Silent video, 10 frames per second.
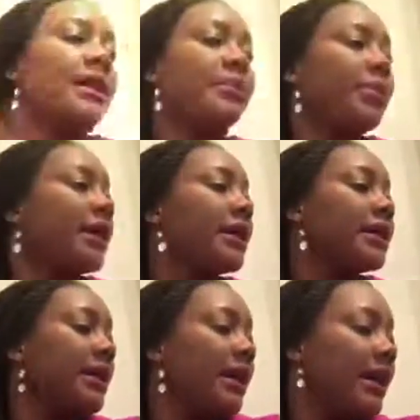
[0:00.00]
in
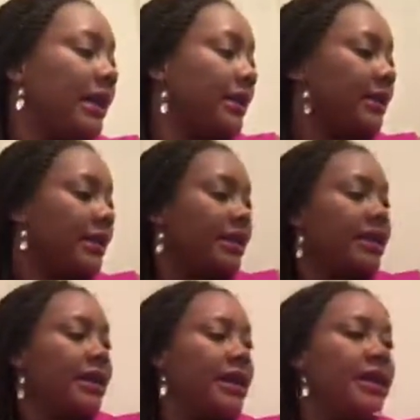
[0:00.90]
burgundy color.
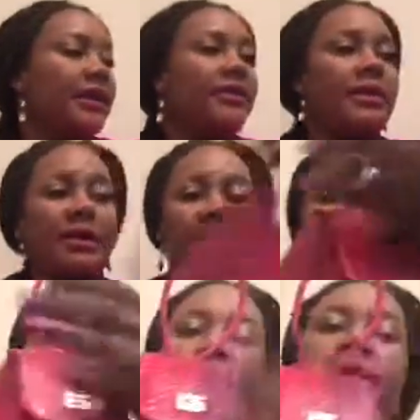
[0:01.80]
And I've got
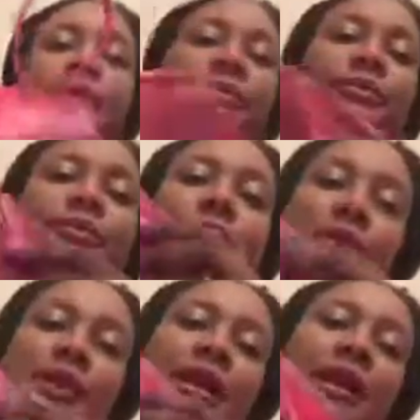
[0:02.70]
this
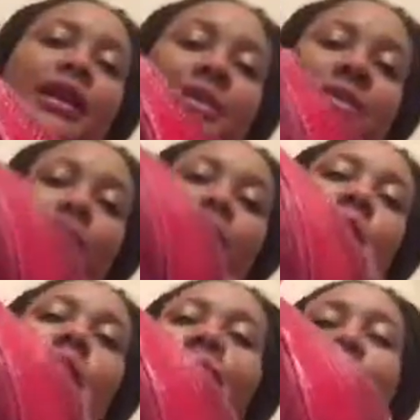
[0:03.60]
kind of a
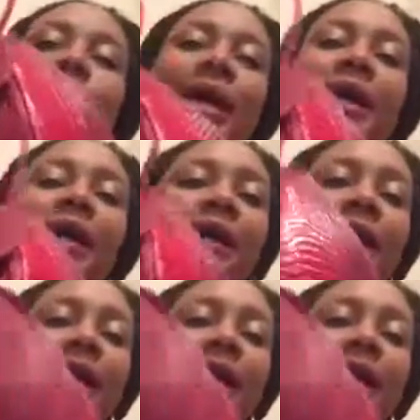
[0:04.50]
wonder bag.